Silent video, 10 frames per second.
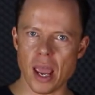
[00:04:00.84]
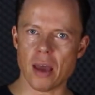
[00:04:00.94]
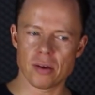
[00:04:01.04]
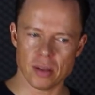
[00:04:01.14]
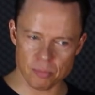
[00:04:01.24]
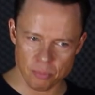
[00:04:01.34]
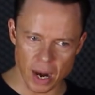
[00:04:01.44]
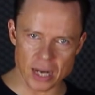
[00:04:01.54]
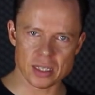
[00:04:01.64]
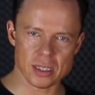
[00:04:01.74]
down and then
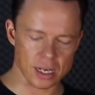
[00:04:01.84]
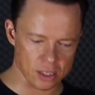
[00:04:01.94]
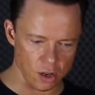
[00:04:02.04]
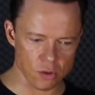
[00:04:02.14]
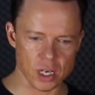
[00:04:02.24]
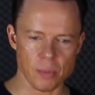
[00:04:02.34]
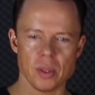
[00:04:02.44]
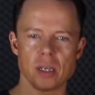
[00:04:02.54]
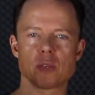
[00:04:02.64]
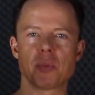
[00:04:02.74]
practice at a slow
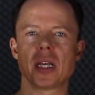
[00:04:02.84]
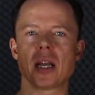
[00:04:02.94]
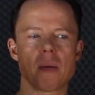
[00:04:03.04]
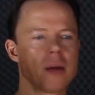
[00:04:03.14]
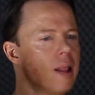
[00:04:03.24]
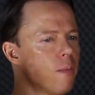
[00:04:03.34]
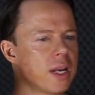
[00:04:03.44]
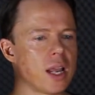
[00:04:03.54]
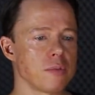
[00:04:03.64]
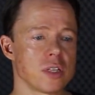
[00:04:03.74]
tempo, then speed it up.
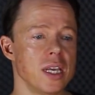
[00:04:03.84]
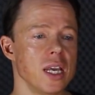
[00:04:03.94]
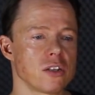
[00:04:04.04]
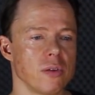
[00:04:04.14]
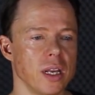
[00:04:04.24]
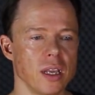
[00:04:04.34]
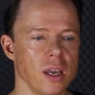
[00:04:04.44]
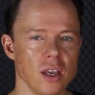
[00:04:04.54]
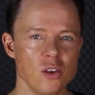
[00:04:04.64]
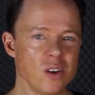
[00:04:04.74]
When it comes to ear training,
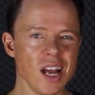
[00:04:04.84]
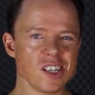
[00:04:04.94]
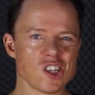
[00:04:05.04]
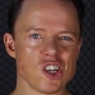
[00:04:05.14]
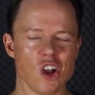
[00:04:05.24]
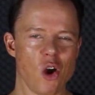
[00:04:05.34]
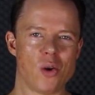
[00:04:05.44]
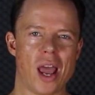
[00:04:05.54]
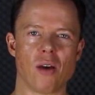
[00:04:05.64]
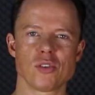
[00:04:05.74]
you can't
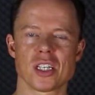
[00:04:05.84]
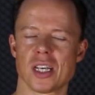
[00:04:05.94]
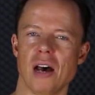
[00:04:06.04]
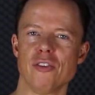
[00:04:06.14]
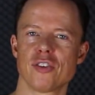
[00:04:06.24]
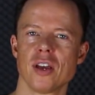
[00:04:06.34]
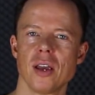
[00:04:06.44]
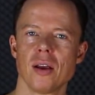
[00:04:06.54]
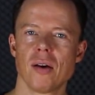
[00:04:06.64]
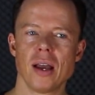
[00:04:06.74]
slow down stuff,
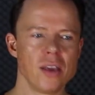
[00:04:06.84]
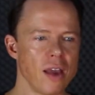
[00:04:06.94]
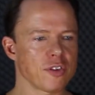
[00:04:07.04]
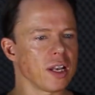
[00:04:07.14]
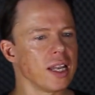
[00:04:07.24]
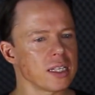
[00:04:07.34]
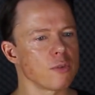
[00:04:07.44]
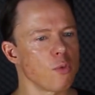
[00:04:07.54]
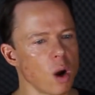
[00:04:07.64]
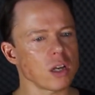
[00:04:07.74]
right? You have to
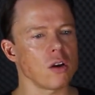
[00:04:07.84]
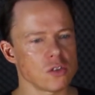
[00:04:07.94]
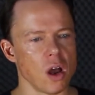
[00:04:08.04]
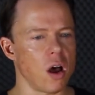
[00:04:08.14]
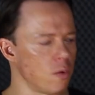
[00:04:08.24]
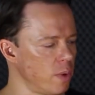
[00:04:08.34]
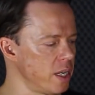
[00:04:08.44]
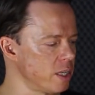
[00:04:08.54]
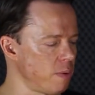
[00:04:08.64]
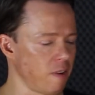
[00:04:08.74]
listen to what goes on
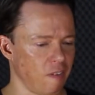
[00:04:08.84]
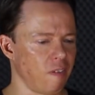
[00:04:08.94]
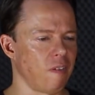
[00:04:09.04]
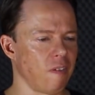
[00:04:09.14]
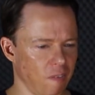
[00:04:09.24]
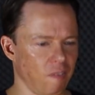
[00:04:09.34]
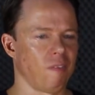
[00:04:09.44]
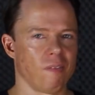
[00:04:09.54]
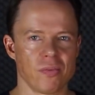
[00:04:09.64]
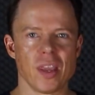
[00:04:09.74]
when he's... you
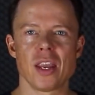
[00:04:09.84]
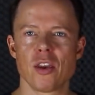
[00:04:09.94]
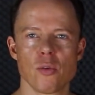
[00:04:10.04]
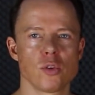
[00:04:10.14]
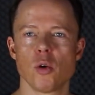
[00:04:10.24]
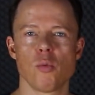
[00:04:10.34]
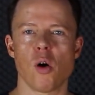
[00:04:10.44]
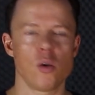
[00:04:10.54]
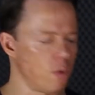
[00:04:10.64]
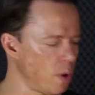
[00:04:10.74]

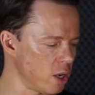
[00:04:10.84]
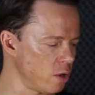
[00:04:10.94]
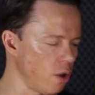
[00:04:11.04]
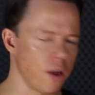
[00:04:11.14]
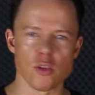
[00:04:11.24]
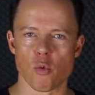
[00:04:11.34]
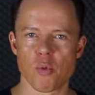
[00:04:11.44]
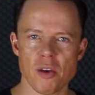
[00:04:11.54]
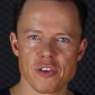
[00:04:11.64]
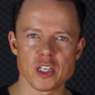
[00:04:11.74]
want to learn the
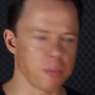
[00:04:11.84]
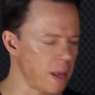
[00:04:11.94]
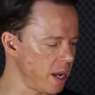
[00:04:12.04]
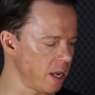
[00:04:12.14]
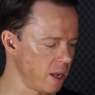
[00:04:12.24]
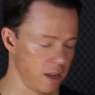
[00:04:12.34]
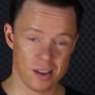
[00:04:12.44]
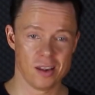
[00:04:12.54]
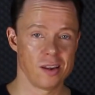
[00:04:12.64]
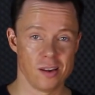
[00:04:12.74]
riff he's playing,
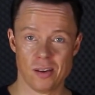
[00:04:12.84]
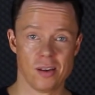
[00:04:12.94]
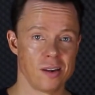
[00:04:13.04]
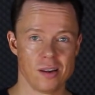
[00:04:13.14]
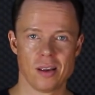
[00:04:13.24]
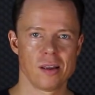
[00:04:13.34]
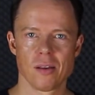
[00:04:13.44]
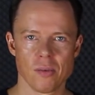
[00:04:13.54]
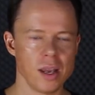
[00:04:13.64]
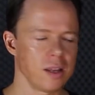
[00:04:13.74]

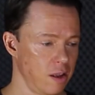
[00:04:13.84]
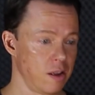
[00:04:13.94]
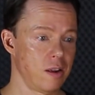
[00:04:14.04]
right?